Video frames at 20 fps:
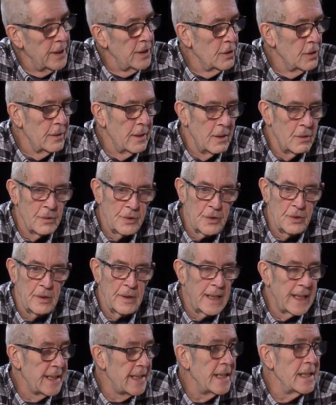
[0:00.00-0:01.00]
or sort
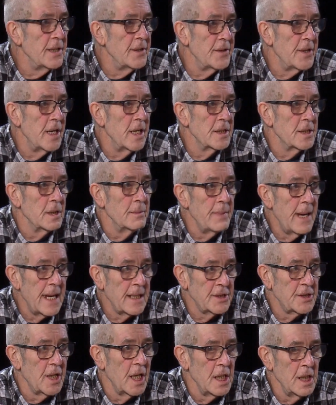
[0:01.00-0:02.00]
of like any theatre,
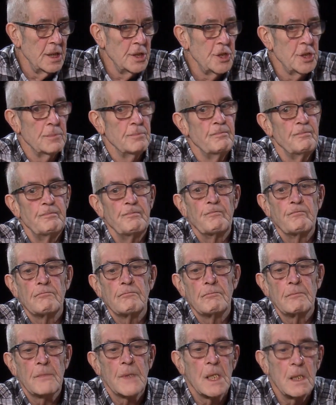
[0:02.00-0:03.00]
backstage,
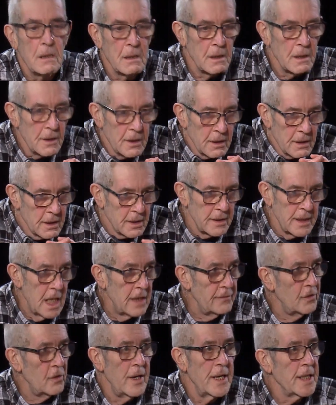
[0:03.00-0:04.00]

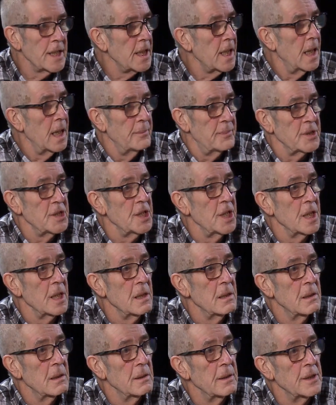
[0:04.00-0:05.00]
never any
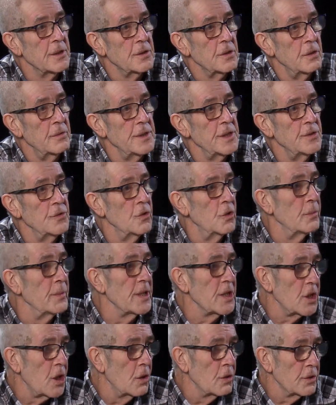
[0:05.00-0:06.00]
carpeting. It's always
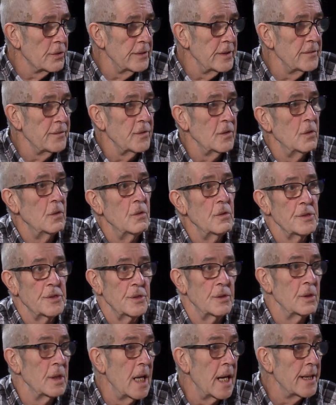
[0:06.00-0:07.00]
normally concrete floors
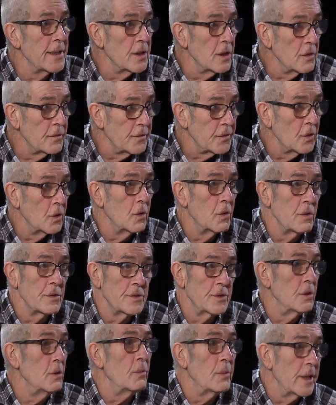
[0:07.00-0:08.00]
or lino
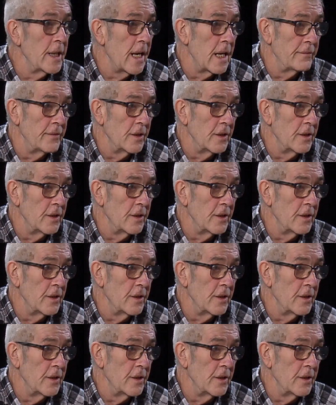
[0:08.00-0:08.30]
floors or whatever.